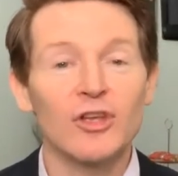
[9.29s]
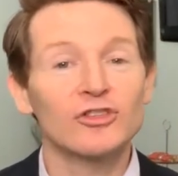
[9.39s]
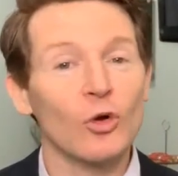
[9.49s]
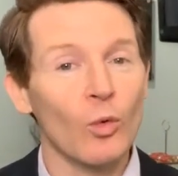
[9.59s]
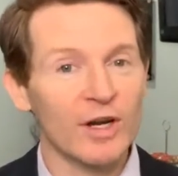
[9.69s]

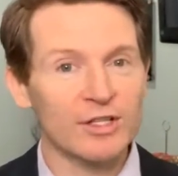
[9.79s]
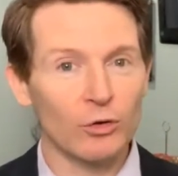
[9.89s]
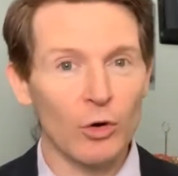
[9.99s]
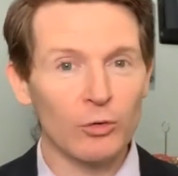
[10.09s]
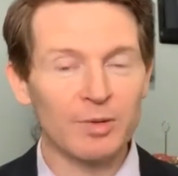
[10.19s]
So what is a
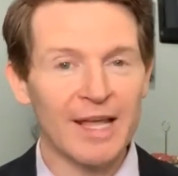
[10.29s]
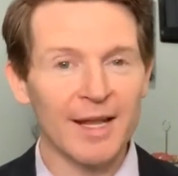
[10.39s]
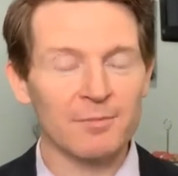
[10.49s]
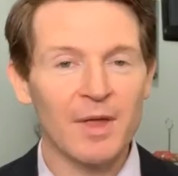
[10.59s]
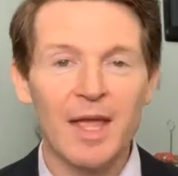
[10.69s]
growth
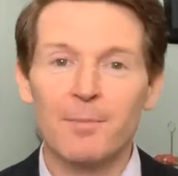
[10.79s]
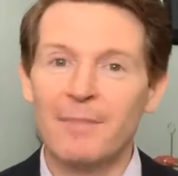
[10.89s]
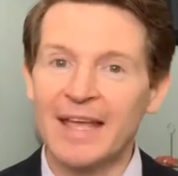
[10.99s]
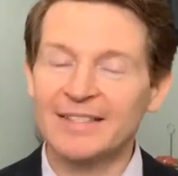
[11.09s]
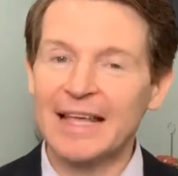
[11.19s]
plan?
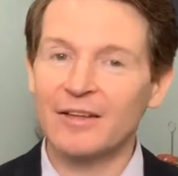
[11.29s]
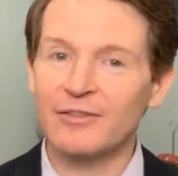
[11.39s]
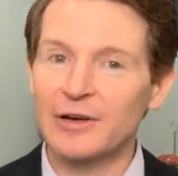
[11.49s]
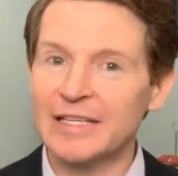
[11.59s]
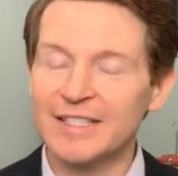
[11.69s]
May sound
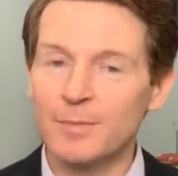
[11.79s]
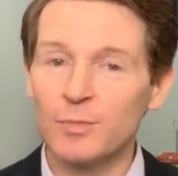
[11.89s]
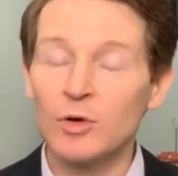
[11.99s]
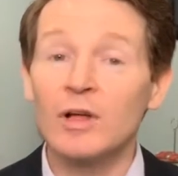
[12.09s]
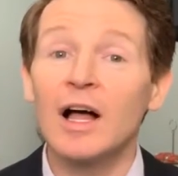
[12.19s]
very
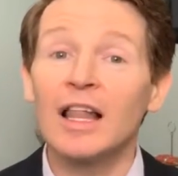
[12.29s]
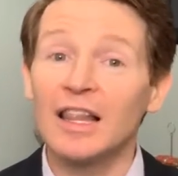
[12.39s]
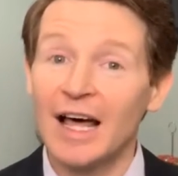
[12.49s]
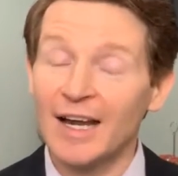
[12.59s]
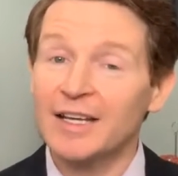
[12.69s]
simple. A
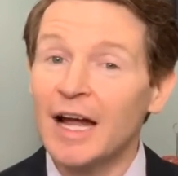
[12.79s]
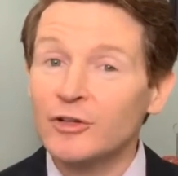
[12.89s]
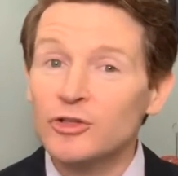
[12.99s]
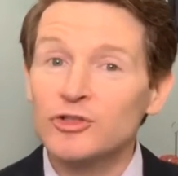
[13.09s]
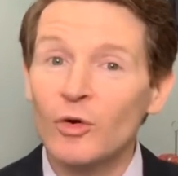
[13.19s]
lot of
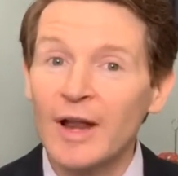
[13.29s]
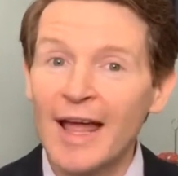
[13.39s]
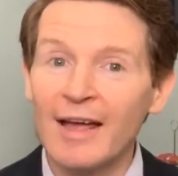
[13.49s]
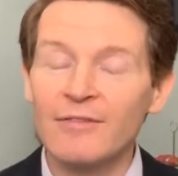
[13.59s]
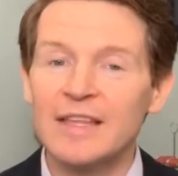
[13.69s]
doctors don't
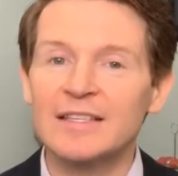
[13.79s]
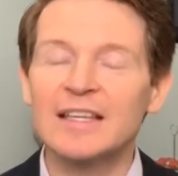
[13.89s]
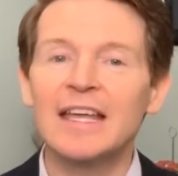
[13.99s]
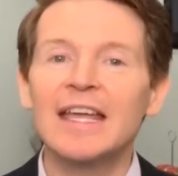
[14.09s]
have this.